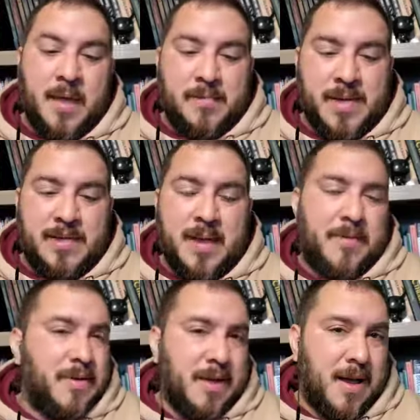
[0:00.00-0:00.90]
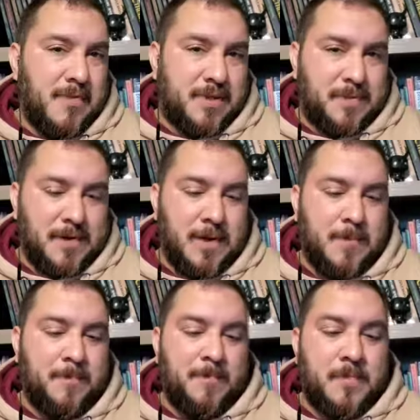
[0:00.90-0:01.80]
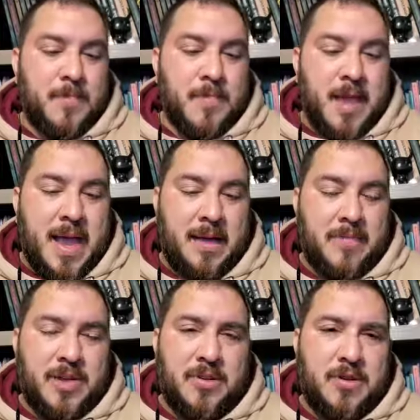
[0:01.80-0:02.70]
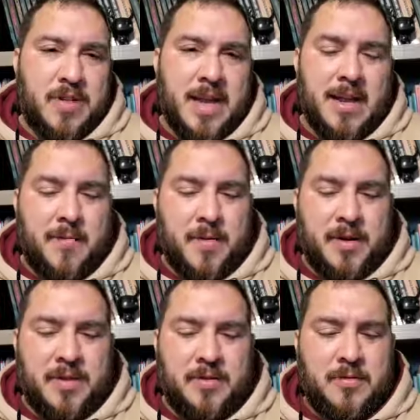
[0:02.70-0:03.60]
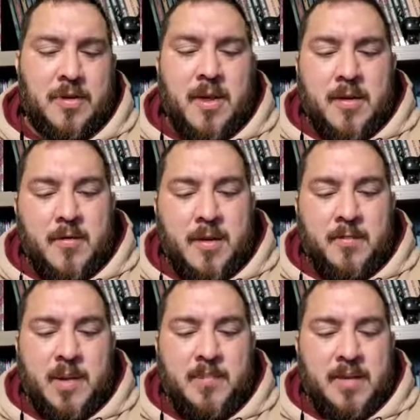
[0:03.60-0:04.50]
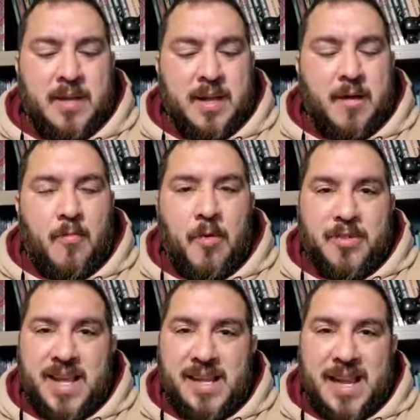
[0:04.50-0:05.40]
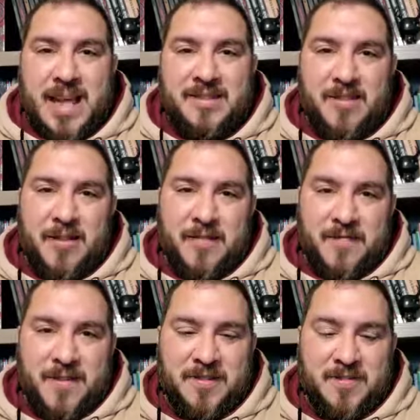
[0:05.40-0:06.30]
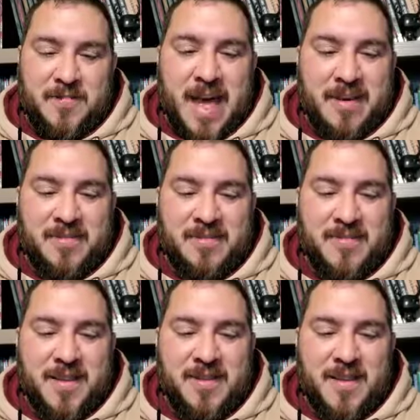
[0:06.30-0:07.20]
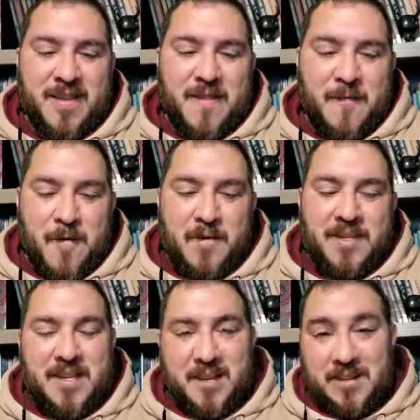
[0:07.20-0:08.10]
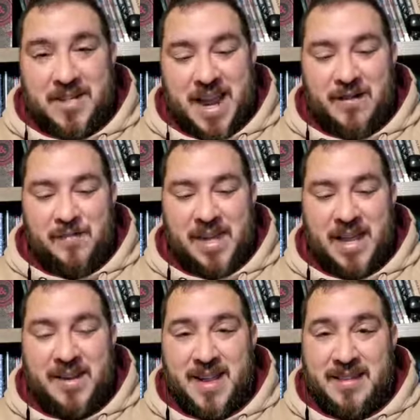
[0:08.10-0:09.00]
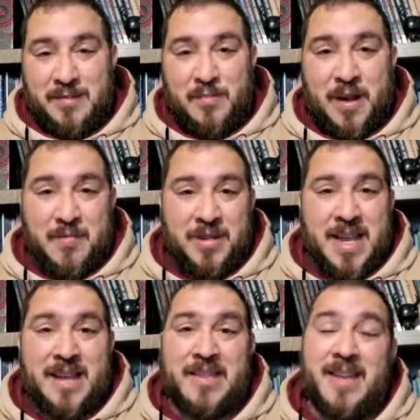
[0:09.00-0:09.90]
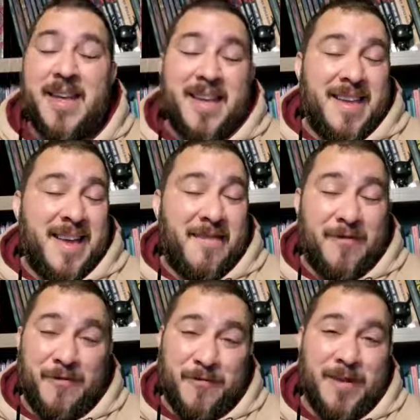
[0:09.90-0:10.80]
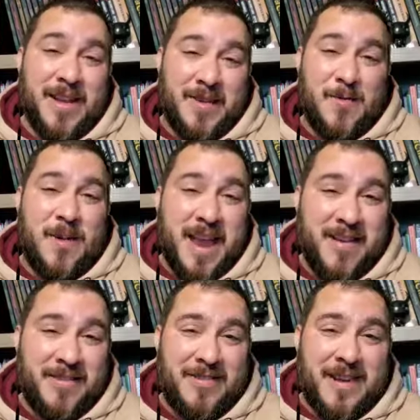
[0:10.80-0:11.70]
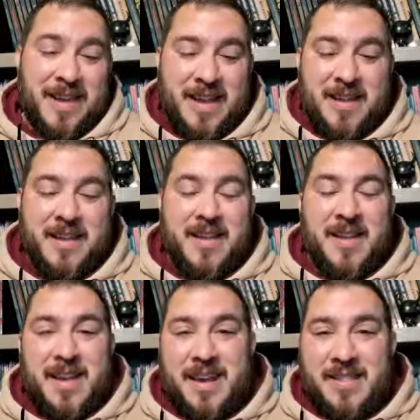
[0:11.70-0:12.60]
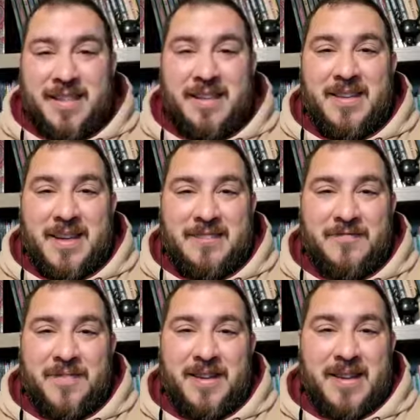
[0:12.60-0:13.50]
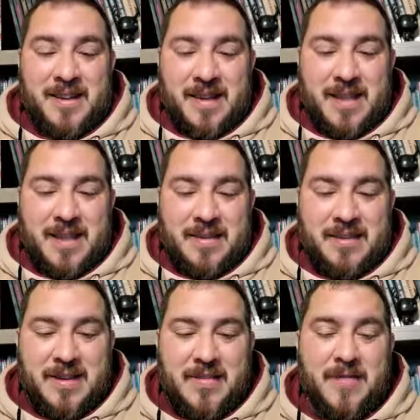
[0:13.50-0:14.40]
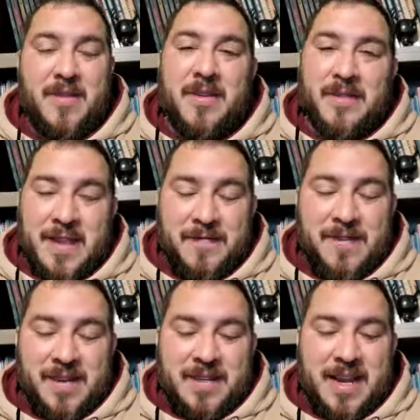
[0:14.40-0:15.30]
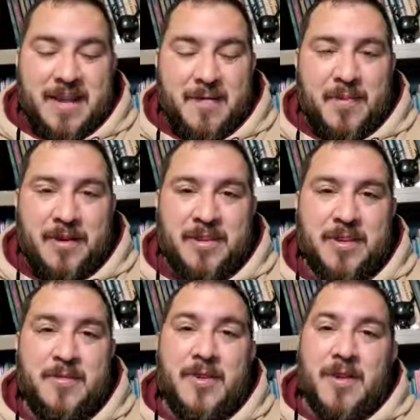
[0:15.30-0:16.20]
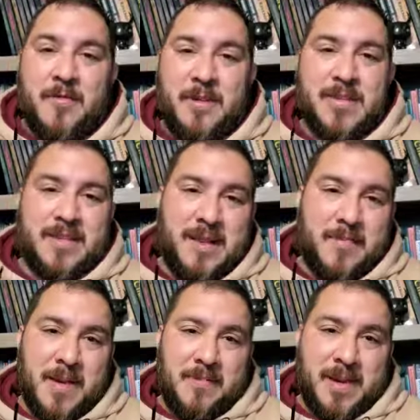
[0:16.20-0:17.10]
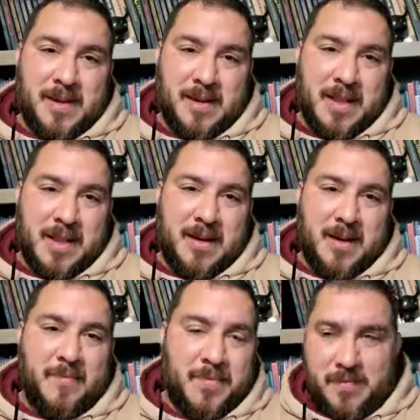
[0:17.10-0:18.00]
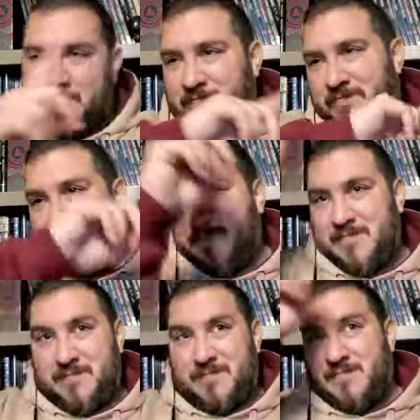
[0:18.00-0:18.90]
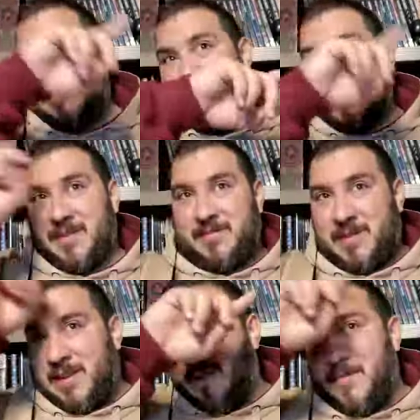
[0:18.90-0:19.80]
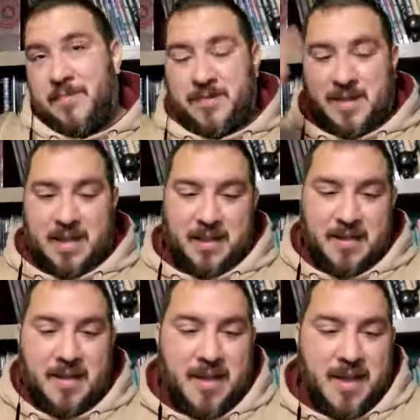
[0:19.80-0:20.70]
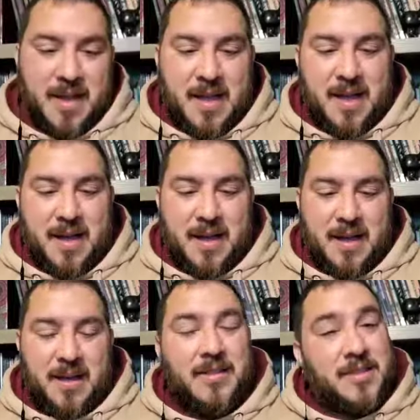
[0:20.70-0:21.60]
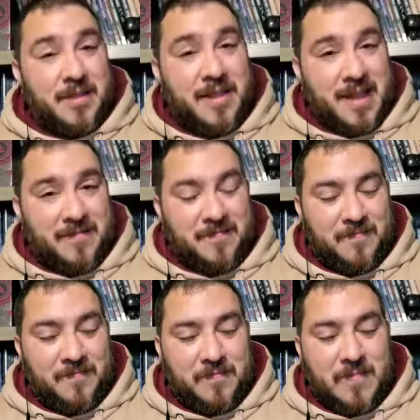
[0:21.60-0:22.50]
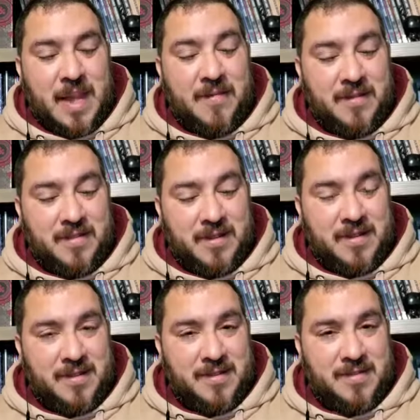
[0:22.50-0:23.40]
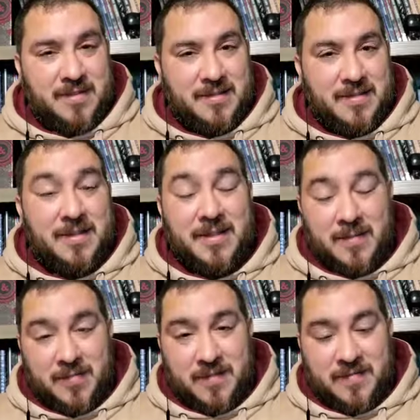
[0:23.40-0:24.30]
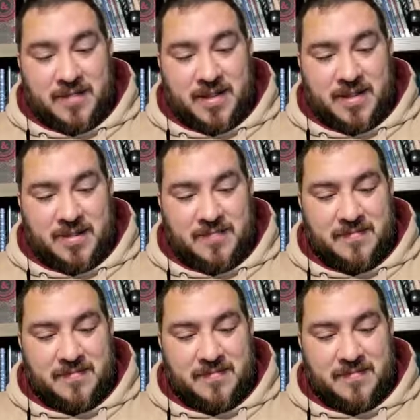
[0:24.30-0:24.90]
please type it in the comments below. And be sure to check out part two. We're going to be building a multi-class Artificer Battlesmith focusing on Shadowblade as a primary tactic. I have a really cool character idea, and I think you guys are really going to like it. So definitely check out part two. Once it's up, I'm going to link it up in the, you know, upper thingy. Uh, until then, have a drink and say a prayer for it.